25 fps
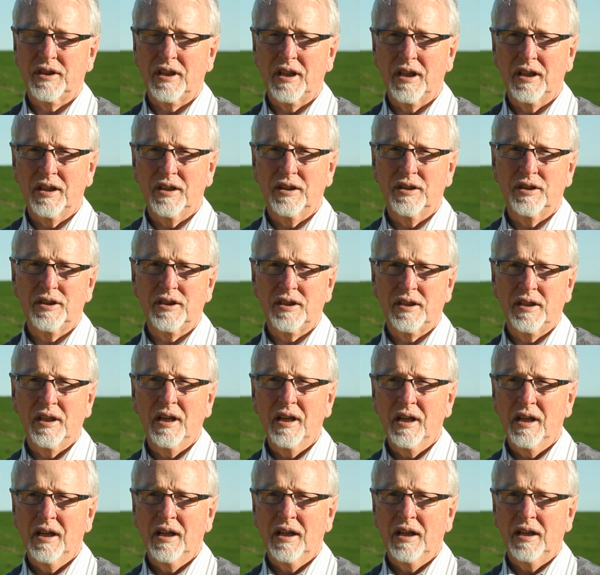is
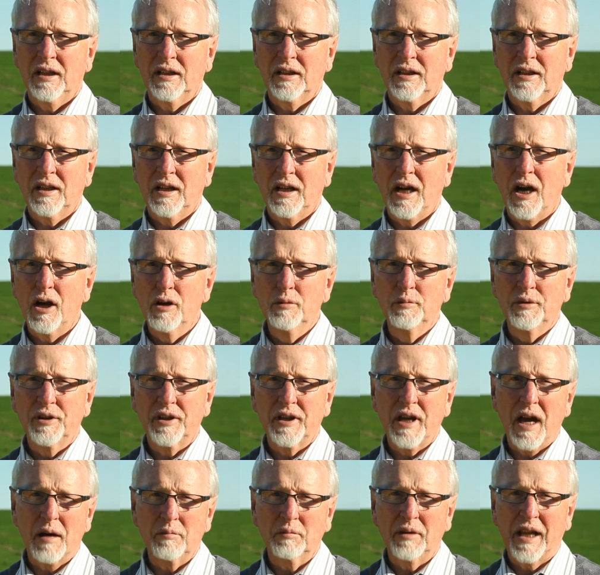home of
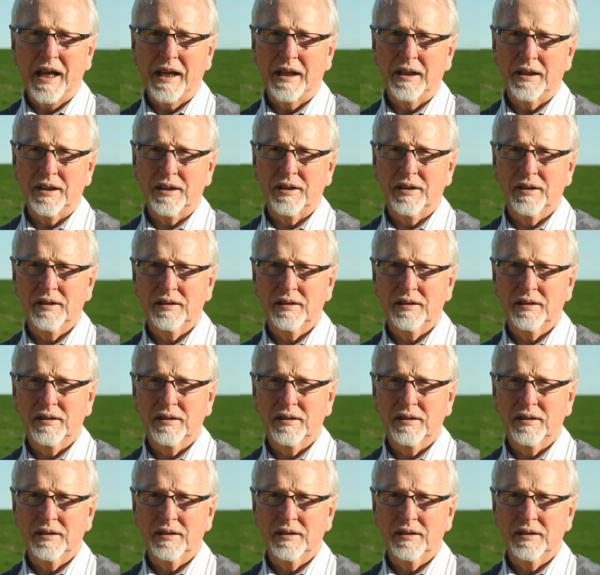the gumland.